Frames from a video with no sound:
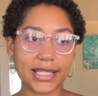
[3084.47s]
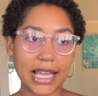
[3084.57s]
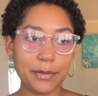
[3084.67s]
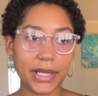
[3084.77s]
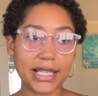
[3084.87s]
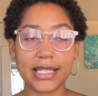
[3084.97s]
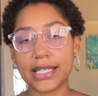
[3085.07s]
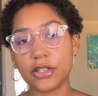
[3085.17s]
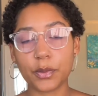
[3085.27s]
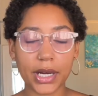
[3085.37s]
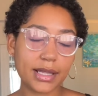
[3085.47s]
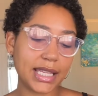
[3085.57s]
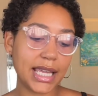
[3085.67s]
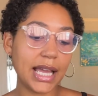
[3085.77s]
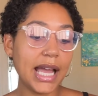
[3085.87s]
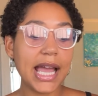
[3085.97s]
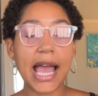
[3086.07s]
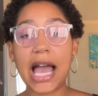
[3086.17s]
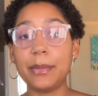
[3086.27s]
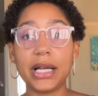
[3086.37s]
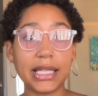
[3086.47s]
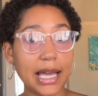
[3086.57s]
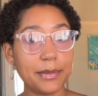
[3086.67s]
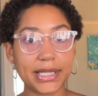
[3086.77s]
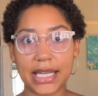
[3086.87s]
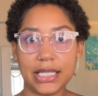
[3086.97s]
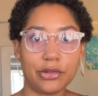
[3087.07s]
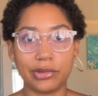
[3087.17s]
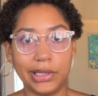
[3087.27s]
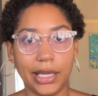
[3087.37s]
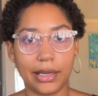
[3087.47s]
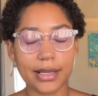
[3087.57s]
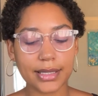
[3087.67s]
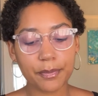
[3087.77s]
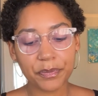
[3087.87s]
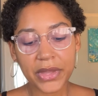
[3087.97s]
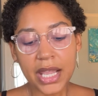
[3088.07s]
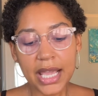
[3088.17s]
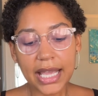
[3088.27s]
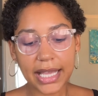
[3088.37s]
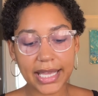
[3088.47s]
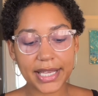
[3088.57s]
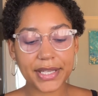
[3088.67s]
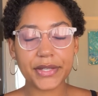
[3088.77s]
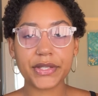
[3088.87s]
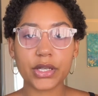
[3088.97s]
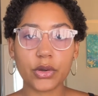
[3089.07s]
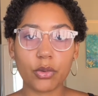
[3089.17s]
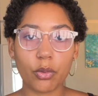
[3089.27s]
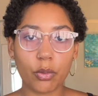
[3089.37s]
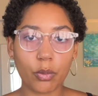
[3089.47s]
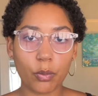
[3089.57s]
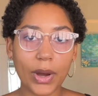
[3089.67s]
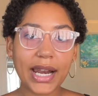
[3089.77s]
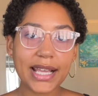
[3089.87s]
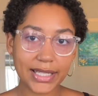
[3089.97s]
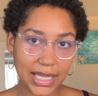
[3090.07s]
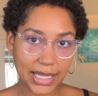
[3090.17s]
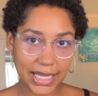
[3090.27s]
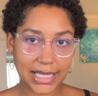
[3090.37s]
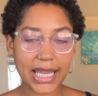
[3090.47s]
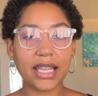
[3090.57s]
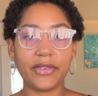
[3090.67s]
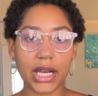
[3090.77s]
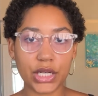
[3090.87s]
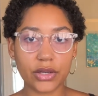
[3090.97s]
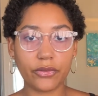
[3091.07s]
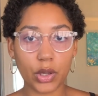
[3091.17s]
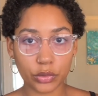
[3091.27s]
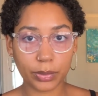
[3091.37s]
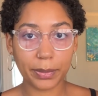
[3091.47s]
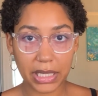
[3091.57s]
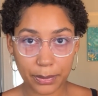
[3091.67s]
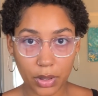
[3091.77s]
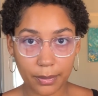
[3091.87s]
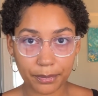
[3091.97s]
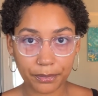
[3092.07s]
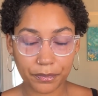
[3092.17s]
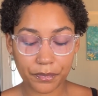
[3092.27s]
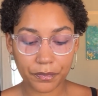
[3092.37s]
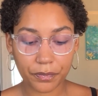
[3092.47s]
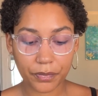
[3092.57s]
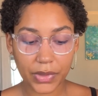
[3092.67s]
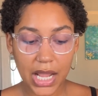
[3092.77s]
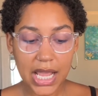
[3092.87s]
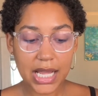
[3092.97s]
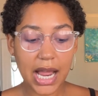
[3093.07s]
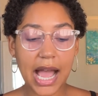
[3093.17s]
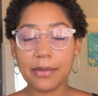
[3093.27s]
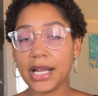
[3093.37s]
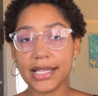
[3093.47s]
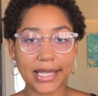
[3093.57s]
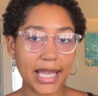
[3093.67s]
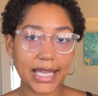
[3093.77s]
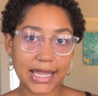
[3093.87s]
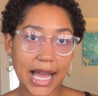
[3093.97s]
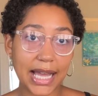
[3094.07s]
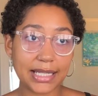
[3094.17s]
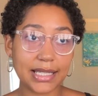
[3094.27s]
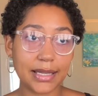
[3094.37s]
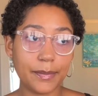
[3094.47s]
because this is where the MLMs tend to get us, is when I say that they take advantage of vulnerable people. I'm not saying that